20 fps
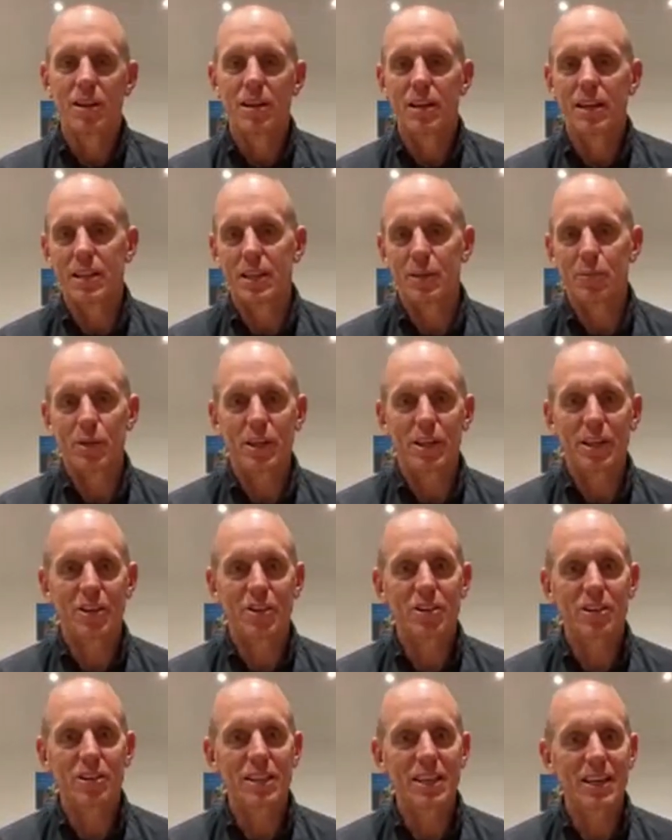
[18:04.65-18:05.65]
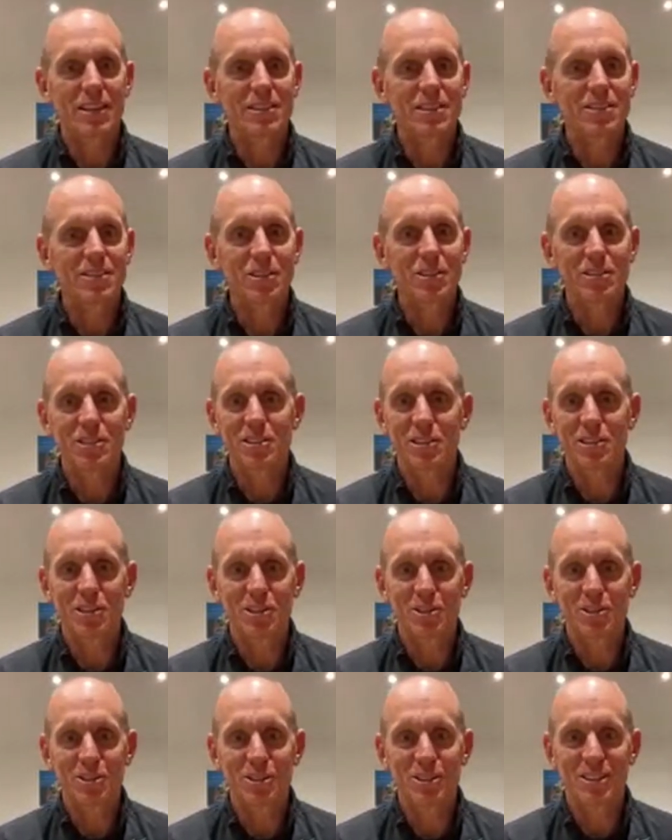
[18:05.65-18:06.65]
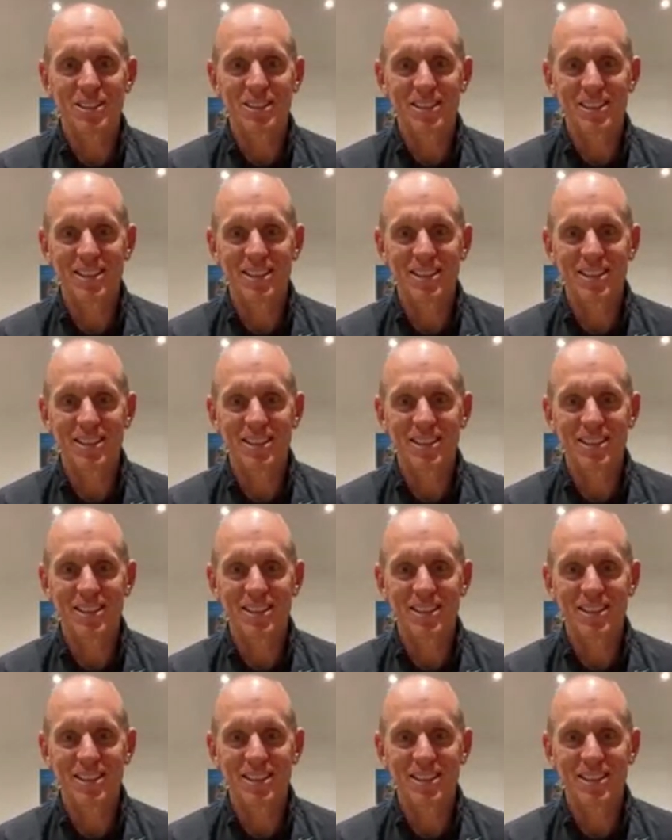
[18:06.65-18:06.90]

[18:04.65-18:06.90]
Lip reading: And then we get onto the exercises you use.